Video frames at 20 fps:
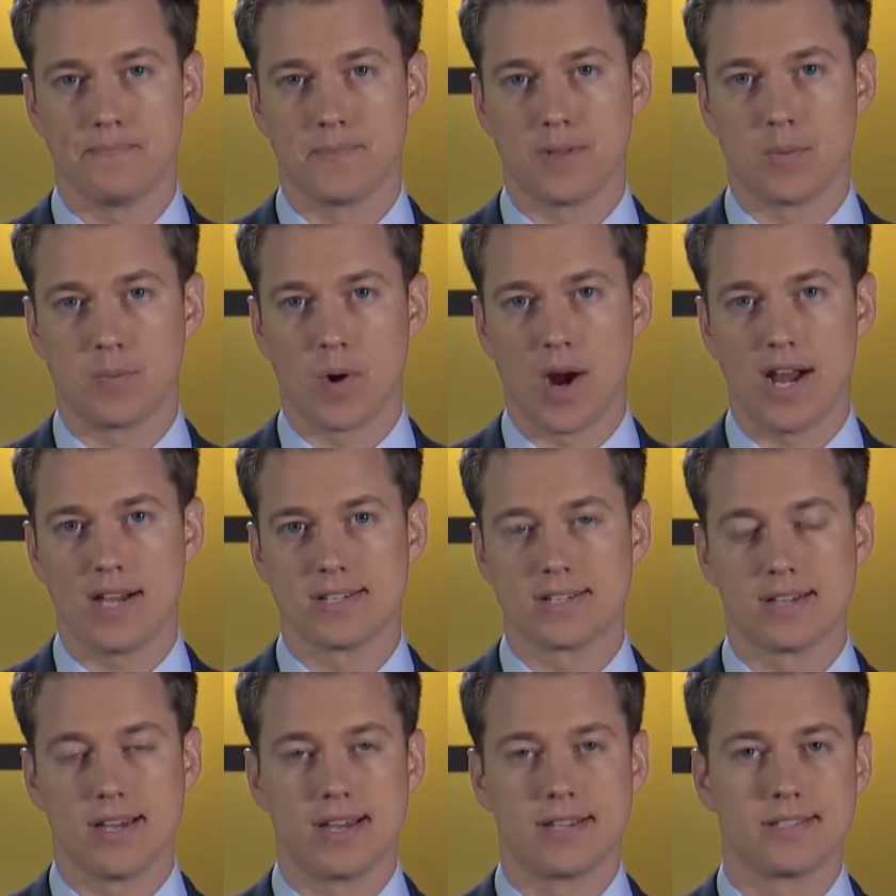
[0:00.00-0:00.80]

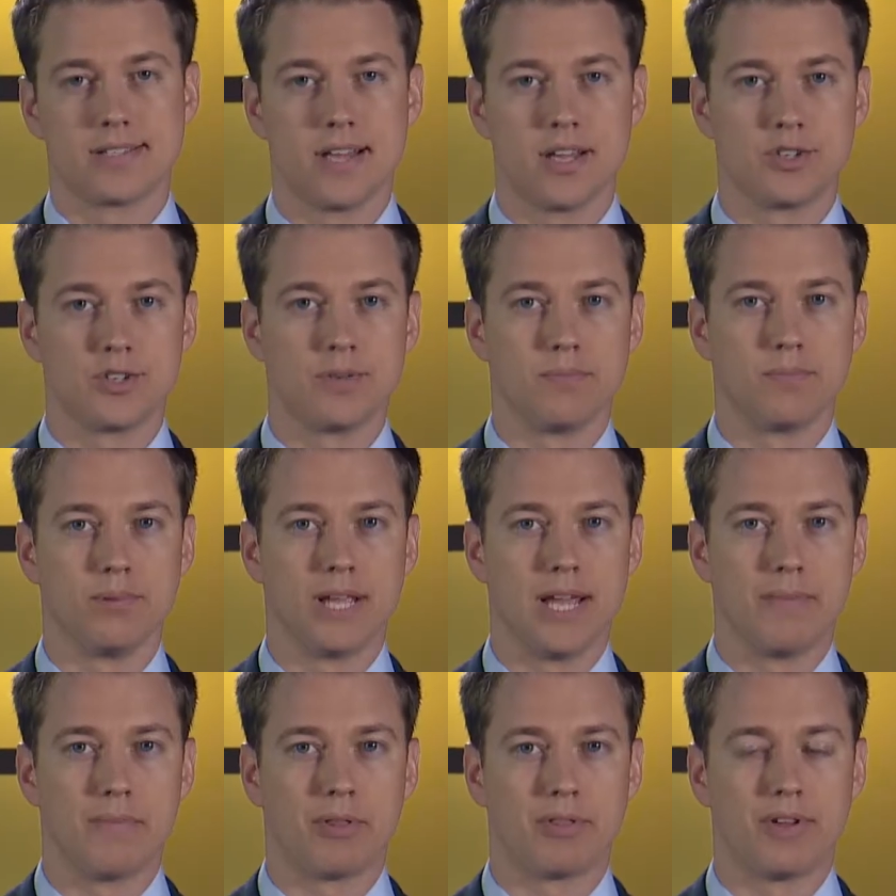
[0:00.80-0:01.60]
Nebraska Extension
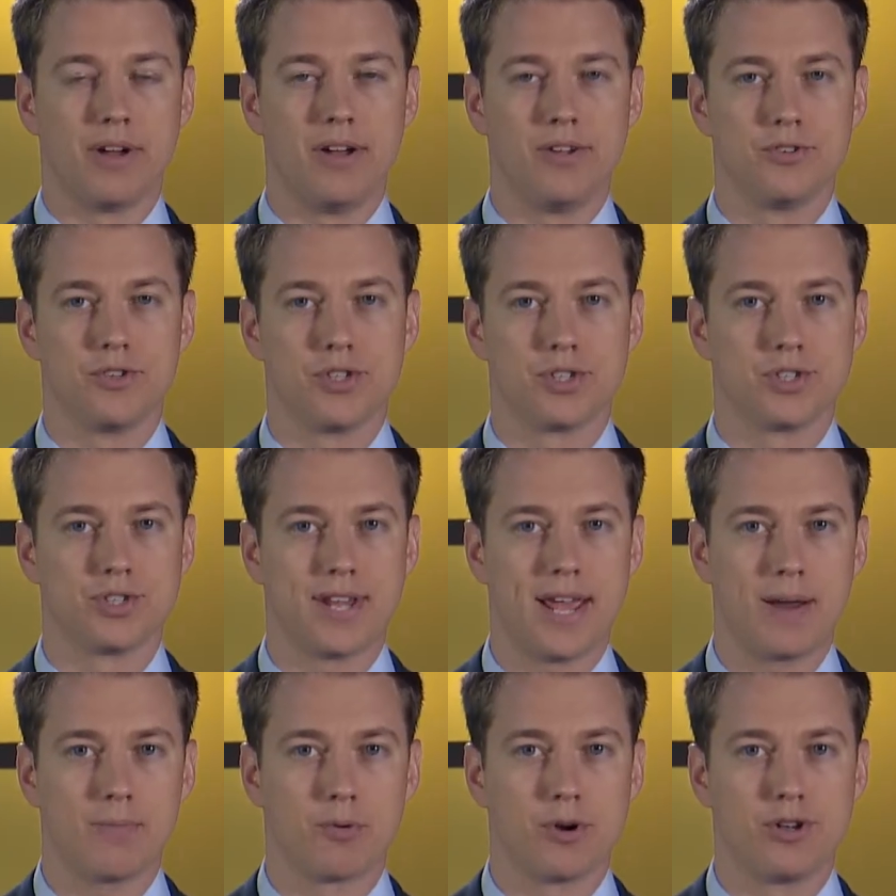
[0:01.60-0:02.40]
plant pathologist
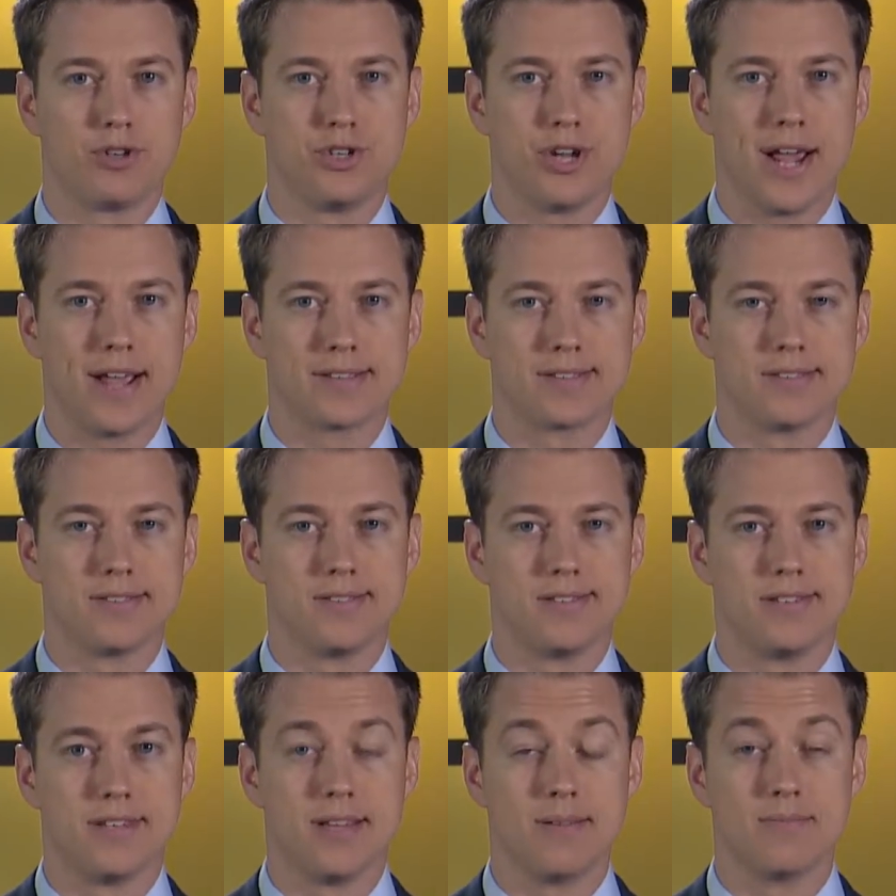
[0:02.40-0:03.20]
Tamra
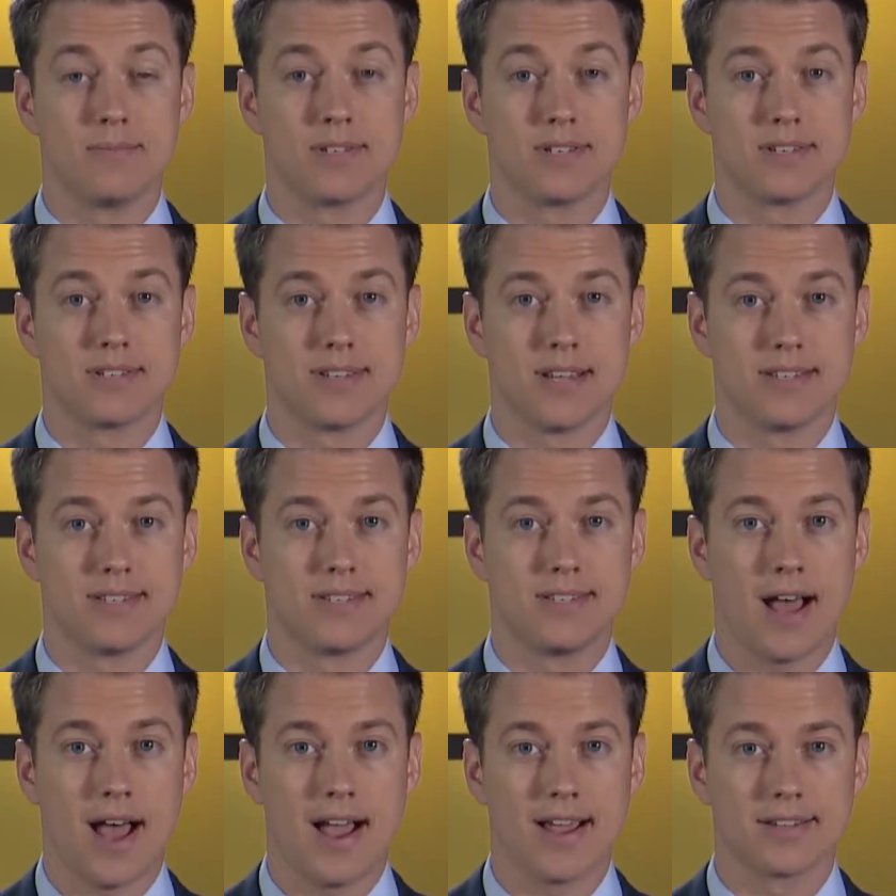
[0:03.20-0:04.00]
Jackson Ziems
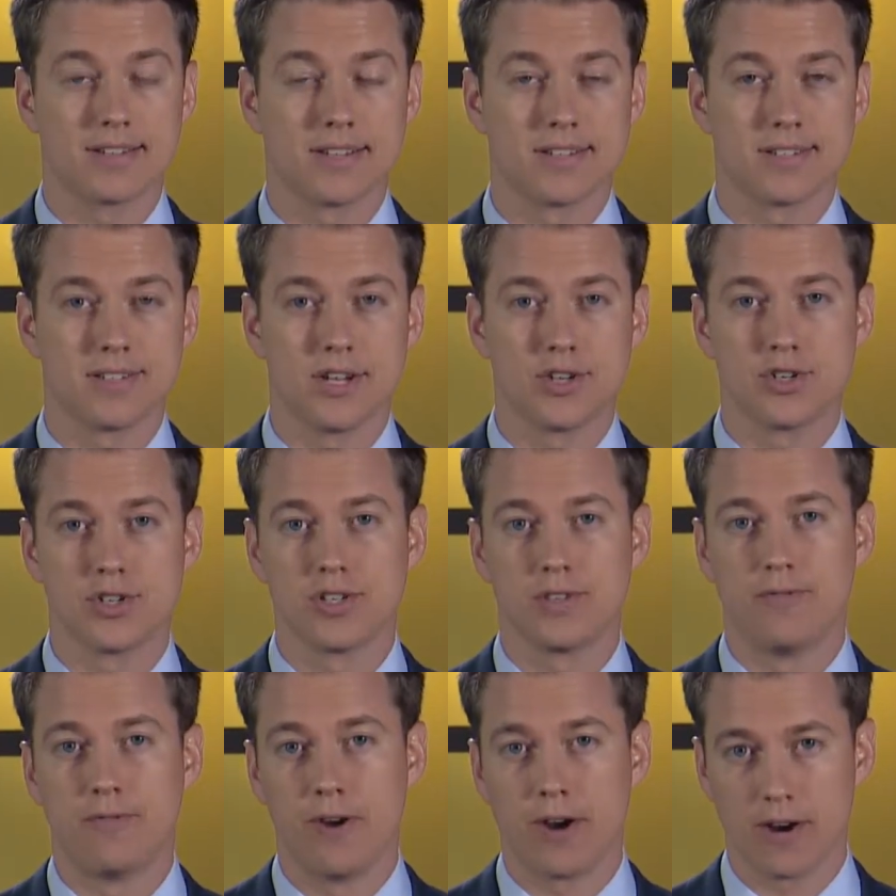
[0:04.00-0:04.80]
says
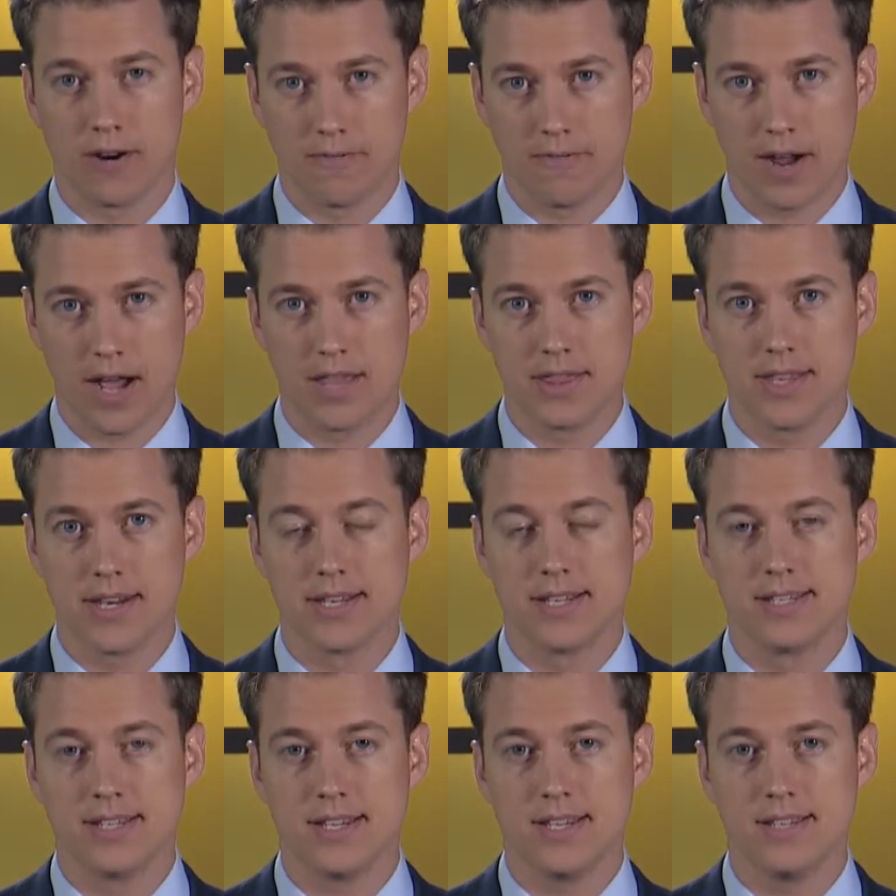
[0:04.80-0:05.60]
diagnosticians verified the
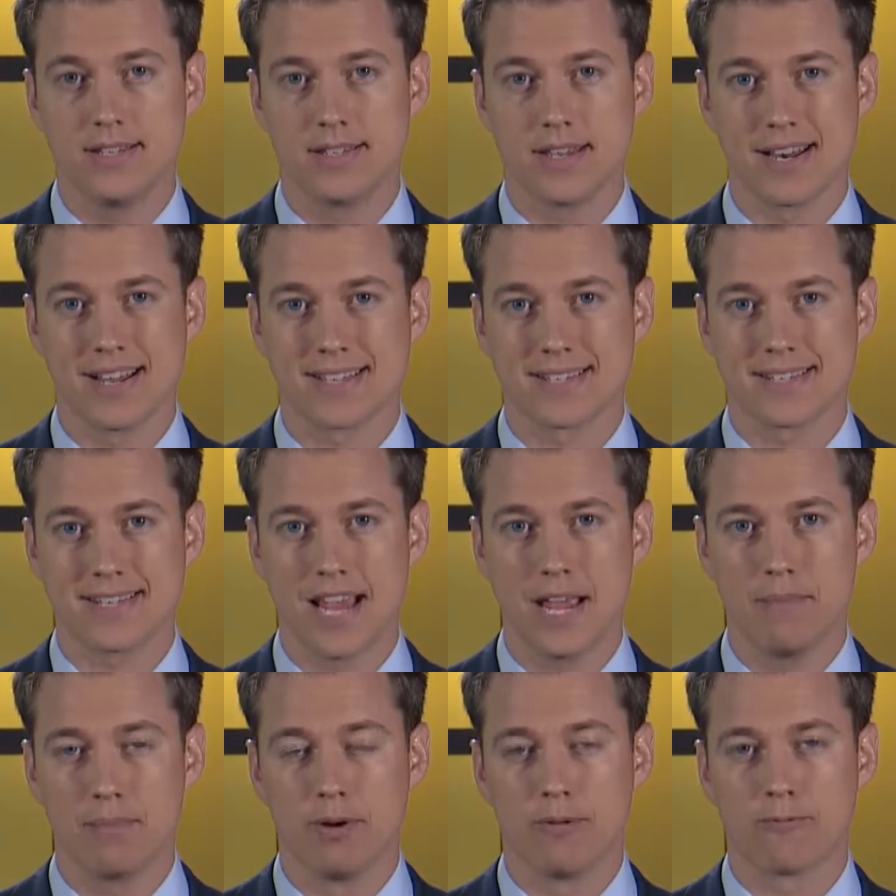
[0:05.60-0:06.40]
disease in a
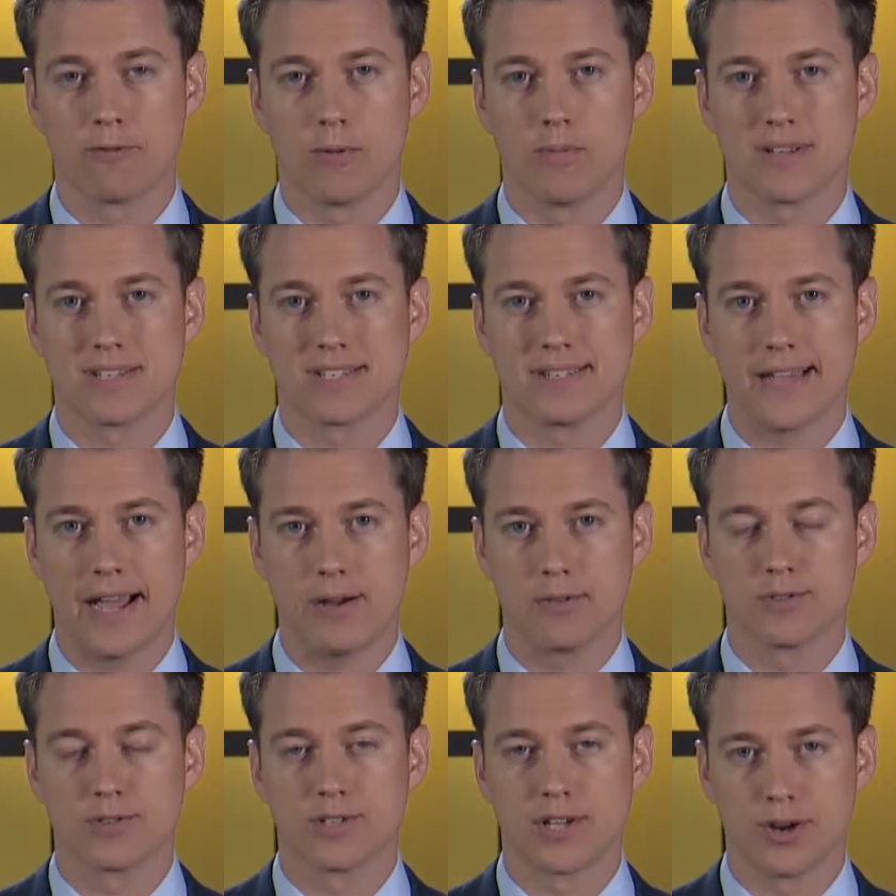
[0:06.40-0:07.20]
sample from a
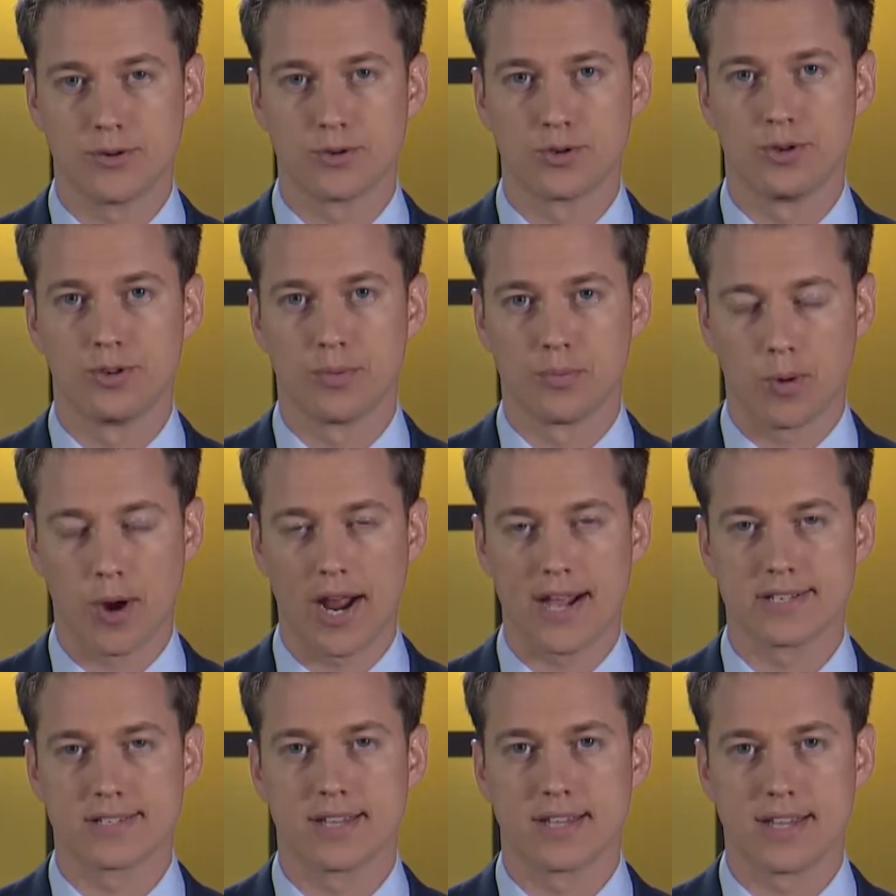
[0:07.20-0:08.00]
south central
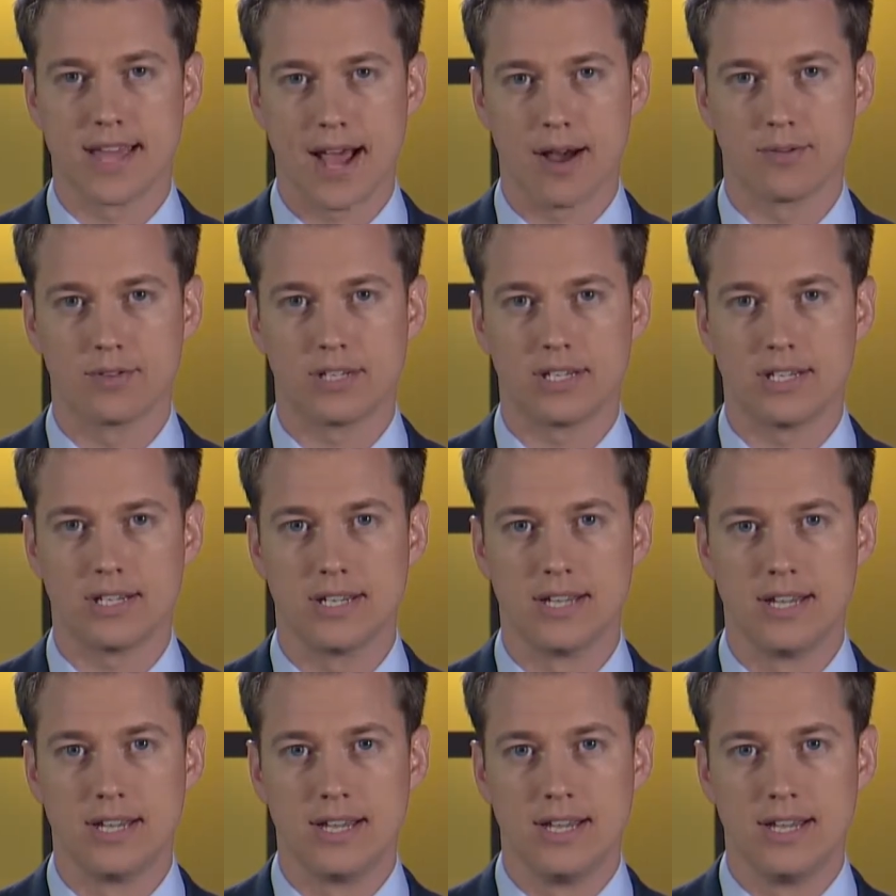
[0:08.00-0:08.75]
Nebraska county.